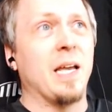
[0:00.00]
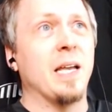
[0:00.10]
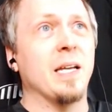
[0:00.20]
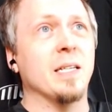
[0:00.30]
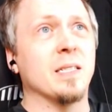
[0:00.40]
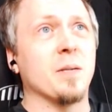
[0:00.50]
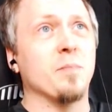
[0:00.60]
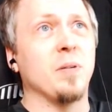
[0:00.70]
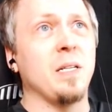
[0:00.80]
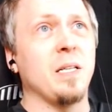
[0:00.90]
It is
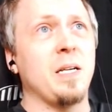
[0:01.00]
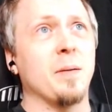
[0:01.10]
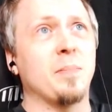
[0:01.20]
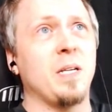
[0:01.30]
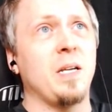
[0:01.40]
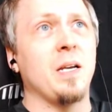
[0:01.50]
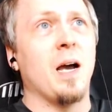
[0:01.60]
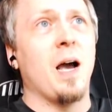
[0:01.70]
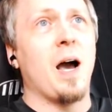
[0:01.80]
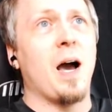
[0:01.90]
completely empty.
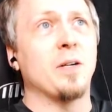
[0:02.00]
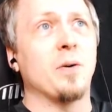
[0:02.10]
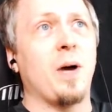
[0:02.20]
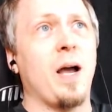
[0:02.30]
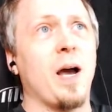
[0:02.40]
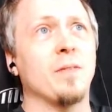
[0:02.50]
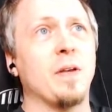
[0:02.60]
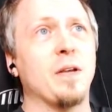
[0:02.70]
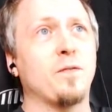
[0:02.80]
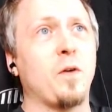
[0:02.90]
I don't have any